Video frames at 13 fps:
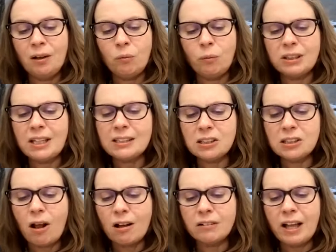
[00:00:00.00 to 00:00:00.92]
With these
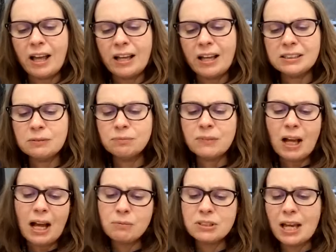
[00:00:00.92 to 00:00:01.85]
long legs,
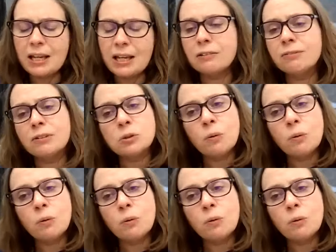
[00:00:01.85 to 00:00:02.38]
I'm taken for